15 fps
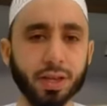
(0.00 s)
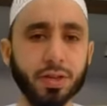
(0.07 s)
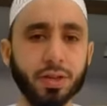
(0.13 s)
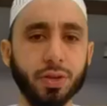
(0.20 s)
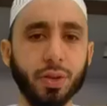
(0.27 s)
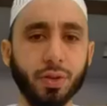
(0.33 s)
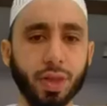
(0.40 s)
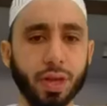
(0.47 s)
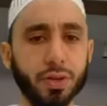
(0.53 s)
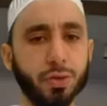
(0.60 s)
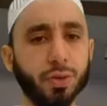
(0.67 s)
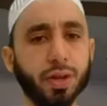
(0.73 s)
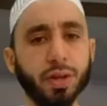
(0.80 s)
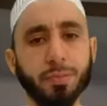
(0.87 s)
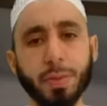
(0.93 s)
you know, that you
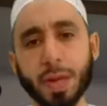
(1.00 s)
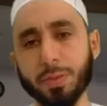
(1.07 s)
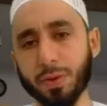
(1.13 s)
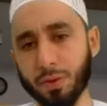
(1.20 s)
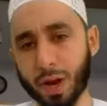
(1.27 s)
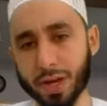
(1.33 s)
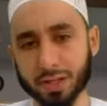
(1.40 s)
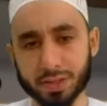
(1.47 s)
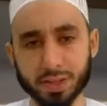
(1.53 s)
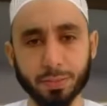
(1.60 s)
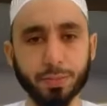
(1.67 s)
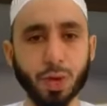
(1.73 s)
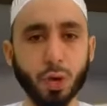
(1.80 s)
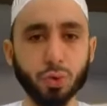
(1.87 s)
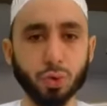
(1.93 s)
can maybe write
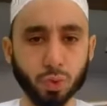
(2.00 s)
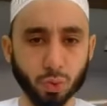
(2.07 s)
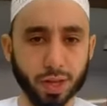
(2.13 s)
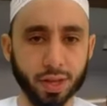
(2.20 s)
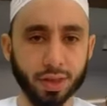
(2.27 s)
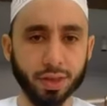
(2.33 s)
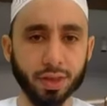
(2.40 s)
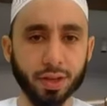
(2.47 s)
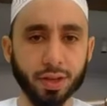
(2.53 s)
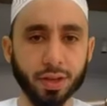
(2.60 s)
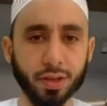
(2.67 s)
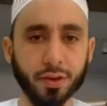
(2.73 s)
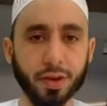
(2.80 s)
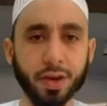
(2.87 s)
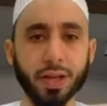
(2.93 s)
some notes with,
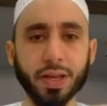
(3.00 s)
right?